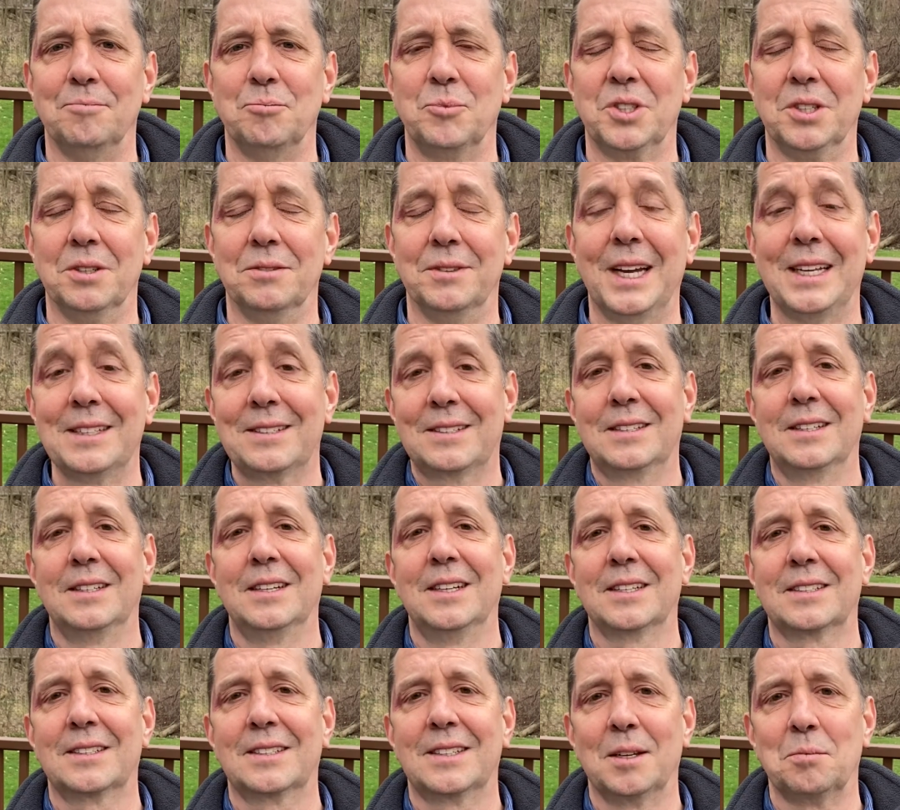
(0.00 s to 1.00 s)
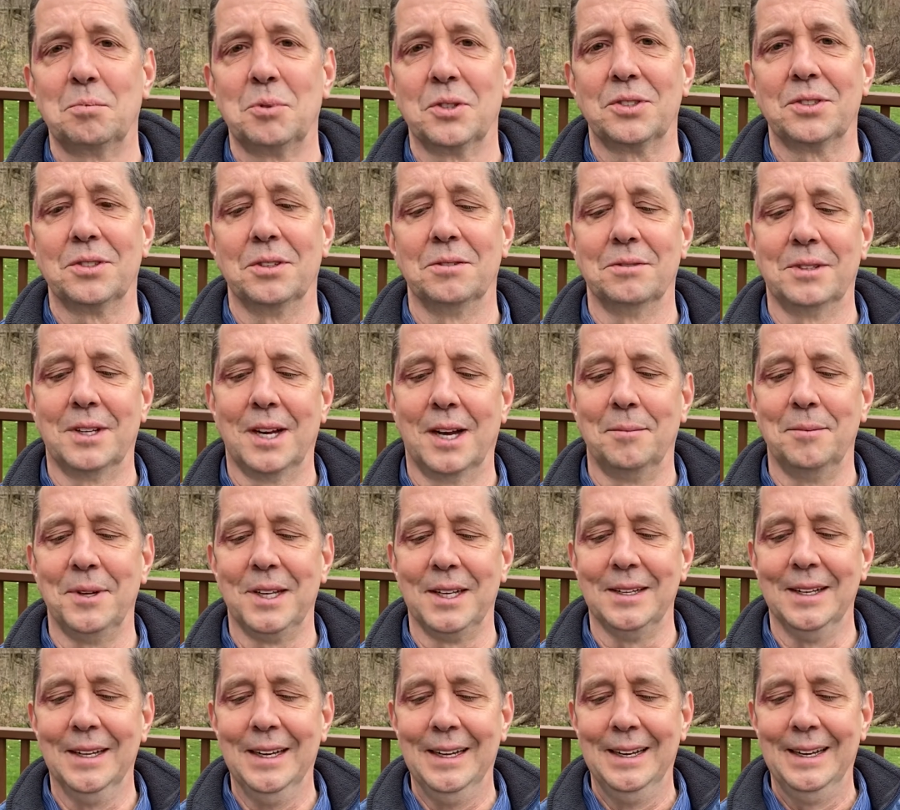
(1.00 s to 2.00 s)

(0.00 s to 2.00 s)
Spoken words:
So that's the next episode coming.